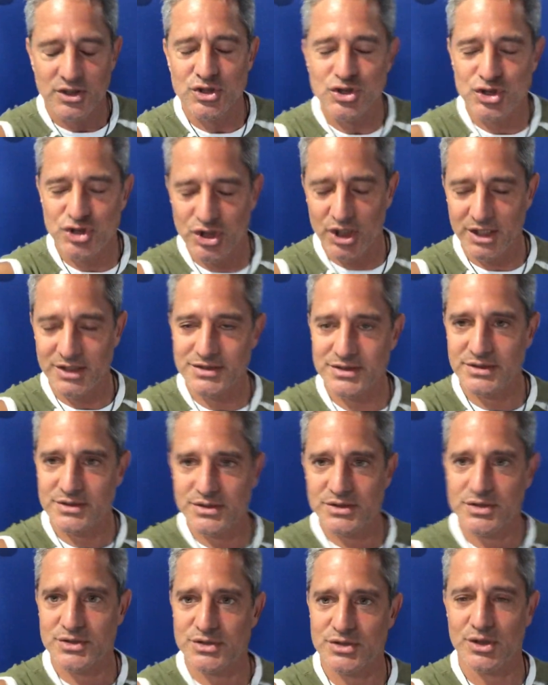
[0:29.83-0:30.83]

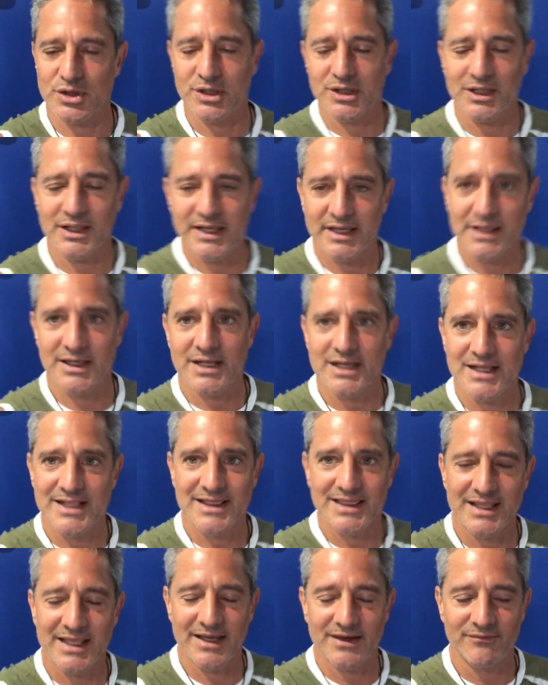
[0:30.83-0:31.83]
just to circulate
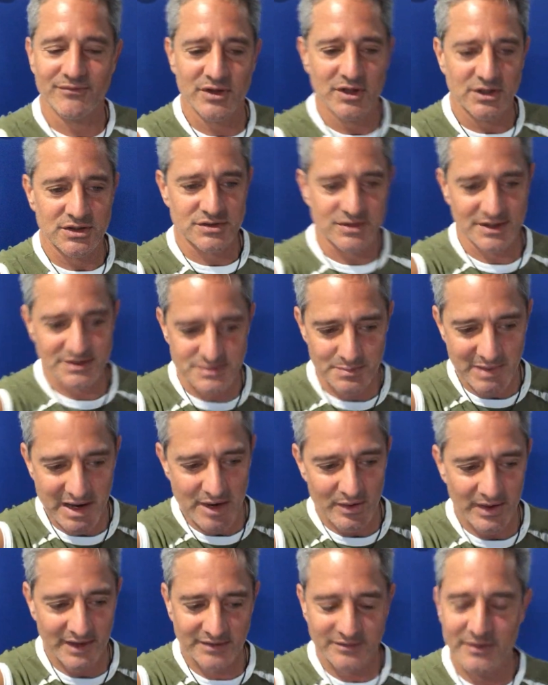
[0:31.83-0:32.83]
lymph. So that's a
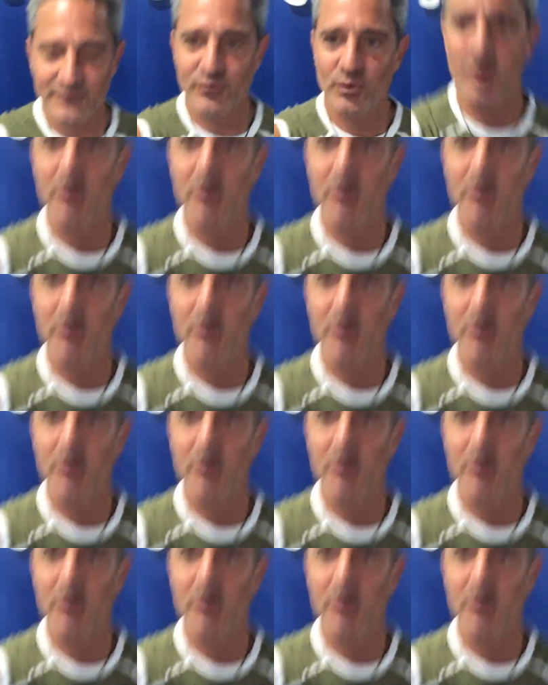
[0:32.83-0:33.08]
biohack tip